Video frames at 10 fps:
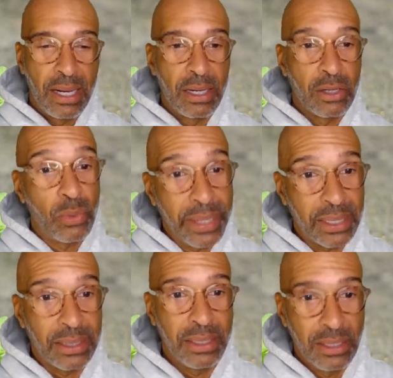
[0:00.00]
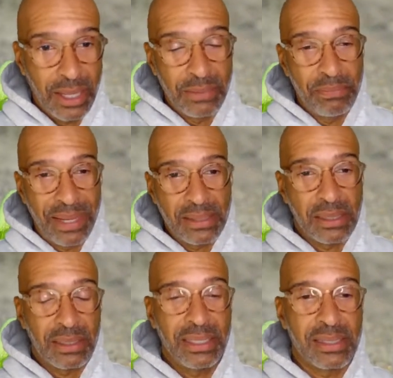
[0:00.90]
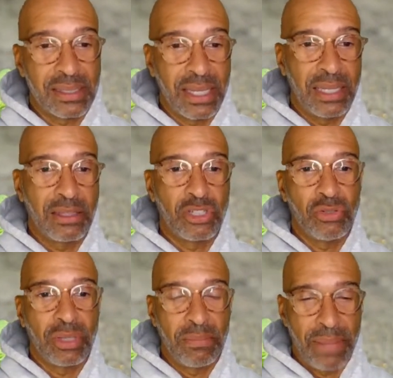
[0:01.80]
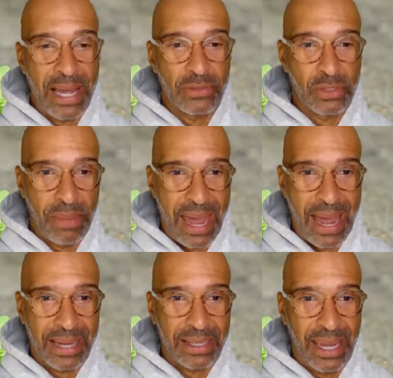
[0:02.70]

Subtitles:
quickly. And basically, it's saying that you can bounce back.